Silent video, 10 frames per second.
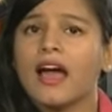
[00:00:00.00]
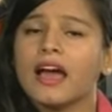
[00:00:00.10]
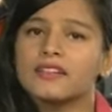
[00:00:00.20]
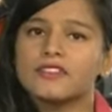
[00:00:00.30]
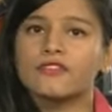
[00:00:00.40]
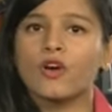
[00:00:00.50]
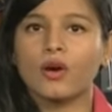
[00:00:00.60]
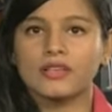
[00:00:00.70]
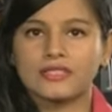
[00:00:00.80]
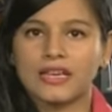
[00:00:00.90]
and of
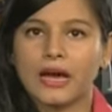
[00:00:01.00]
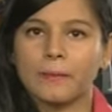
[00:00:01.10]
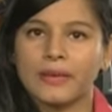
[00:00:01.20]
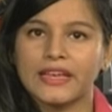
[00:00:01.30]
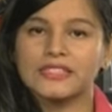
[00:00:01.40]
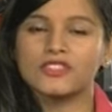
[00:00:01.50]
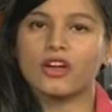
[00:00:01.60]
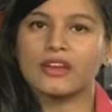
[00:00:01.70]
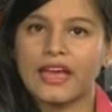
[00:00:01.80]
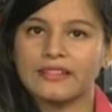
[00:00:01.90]
course are based
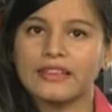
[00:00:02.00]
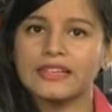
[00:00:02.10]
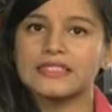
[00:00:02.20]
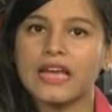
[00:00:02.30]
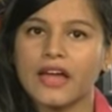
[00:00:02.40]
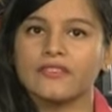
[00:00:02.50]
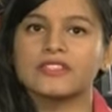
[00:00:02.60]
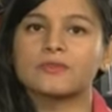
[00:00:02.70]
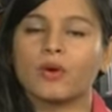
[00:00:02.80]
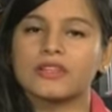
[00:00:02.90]
on ethics and
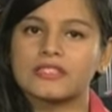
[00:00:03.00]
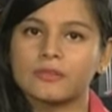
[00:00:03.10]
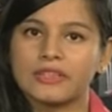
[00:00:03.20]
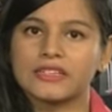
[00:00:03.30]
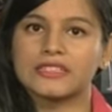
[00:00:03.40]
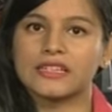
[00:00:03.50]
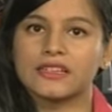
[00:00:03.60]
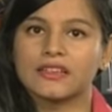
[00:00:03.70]
responsibility